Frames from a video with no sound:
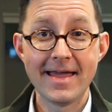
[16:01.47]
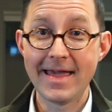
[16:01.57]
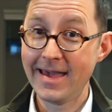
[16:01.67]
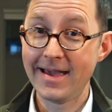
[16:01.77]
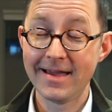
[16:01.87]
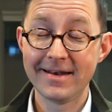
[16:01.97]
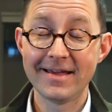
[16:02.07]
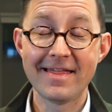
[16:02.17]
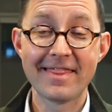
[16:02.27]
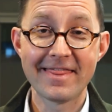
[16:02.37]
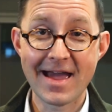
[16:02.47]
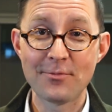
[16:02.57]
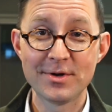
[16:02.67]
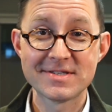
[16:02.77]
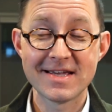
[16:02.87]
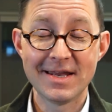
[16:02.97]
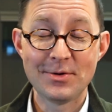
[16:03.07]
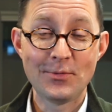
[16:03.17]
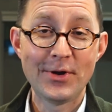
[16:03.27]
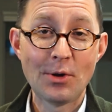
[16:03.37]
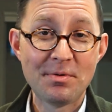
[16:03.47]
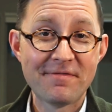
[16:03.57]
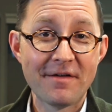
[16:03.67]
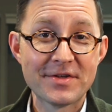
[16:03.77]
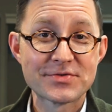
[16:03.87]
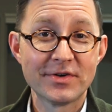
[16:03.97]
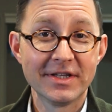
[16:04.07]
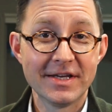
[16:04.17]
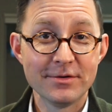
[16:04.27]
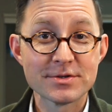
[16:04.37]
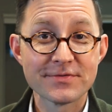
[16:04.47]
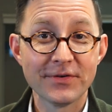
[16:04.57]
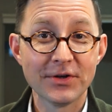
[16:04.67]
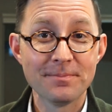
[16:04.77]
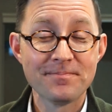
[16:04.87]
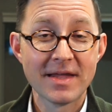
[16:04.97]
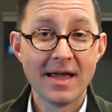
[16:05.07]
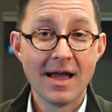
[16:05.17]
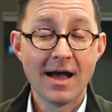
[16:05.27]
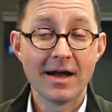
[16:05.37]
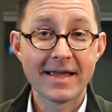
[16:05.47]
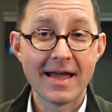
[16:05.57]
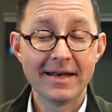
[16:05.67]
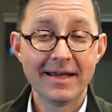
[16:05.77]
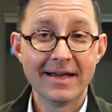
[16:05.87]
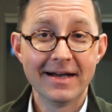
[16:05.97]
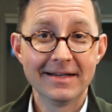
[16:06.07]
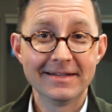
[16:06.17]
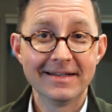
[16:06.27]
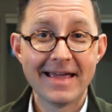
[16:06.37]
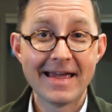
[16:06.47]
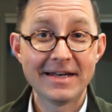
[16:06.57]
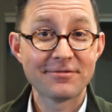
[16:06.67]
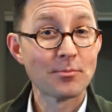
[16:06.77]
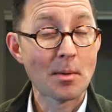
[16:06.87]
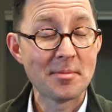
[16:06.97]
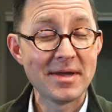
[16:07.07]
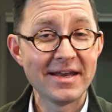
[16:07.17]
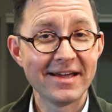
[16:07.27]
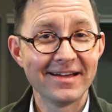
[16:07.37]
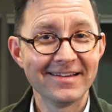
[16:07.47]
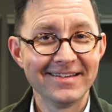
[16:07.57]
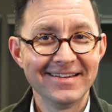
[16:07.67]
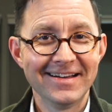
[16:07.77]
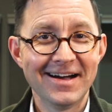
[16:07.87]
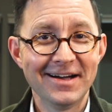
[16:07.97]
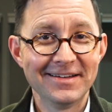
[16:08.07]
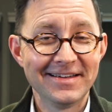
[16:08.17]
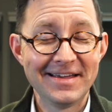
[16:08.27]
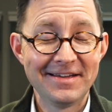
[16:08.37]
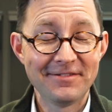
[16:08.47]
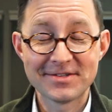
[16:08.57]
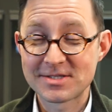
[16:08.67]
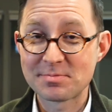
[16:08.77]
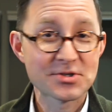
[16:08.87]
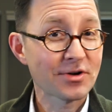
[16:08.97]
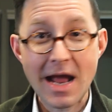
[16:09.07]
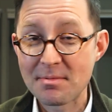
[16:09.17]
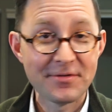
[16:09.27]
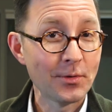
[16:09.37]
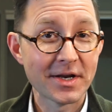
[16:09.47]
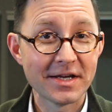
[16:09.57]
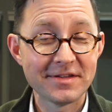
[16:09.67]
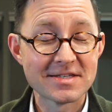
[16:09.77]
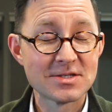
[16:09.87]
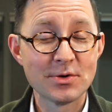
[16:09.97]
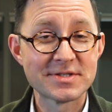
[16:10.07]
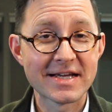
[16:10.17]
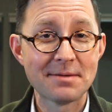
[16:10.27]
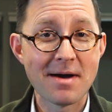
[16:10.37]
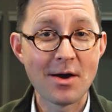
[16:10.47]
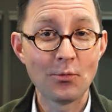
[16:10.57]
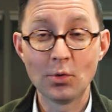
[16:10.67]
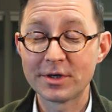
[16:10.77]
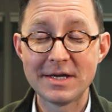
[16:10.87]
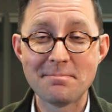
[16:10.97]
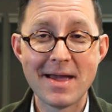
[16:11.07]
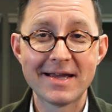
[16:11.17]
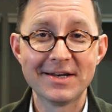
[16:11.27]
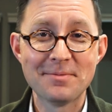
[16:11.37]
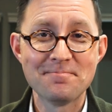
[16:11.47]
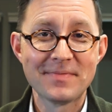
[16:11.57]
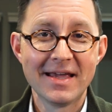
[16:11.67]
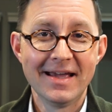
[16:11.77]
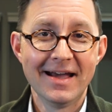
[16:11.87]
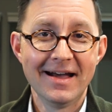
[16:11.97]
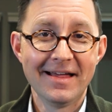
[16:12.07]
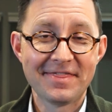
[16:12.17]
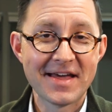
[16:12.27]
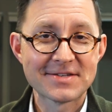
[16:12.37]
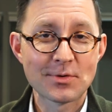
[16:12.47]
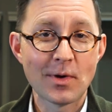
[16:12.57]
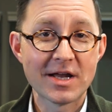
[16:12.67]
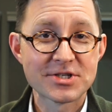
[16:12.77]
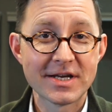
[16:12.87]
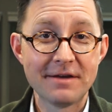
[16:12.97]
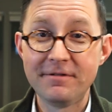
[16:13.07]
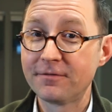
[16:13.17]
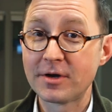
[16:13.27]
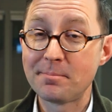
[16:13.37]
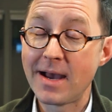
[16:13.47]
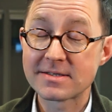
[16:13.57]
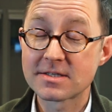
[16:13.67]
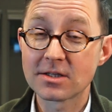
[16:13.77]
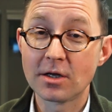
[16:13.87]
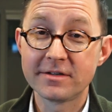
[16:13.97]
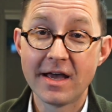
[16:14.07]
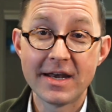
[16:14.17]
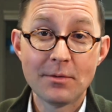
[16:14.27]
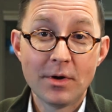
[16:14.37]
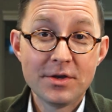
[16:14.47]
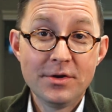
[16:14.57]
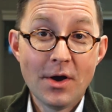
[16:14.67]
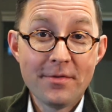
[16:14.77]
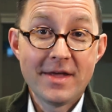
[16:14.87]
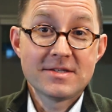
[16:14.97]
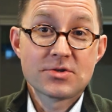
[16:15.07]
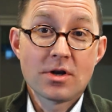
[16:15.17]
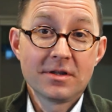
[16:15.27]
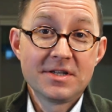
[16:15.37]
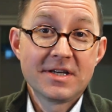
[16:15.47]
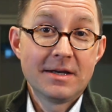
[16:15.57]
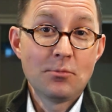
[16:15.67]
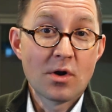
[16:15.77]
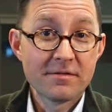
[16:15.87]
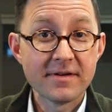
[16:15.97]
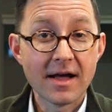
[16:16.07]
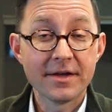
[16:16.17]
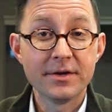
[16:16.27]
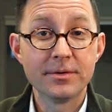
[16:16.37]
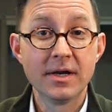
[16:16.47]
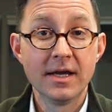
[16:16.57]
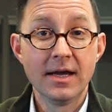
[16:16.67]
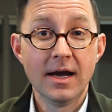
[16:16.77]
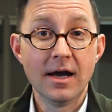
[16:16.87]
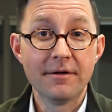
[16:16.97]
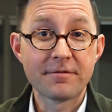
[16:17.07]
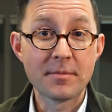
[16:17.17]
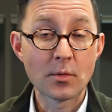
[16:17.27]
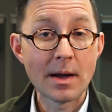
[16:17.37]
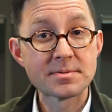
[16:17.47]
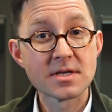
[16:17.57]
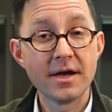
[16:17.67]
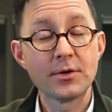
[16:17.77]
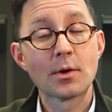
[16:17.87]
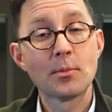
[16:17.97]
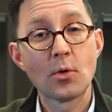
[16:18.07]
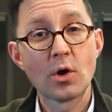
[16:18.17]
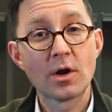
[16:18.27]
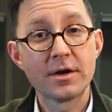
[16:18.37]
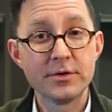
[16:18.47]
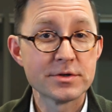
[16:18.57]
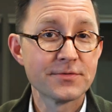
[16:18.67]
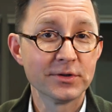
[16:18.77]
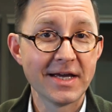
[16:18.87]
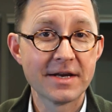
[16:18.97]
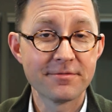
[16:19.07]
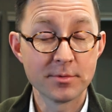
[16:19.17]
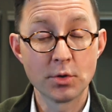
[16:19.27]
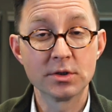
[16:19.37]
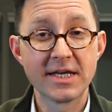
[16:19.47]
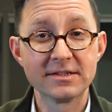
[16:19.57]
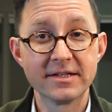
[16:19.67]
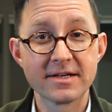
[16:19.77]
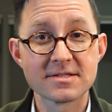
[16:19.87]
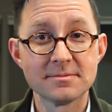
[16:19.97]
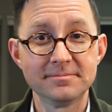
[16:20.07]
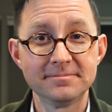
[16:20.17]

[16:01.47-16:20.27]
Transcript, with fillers: And that was it. We hope you found this really useful. Again, uh, Andy from Orbit Media. Uh, subscribe if you want to get these as soon as they come out. We'll keep making them. Uh, thanks for watching, and feel free to pass this along to anyone you know that's struggling to get more value uh, from their website or more useful data from Google Analytics.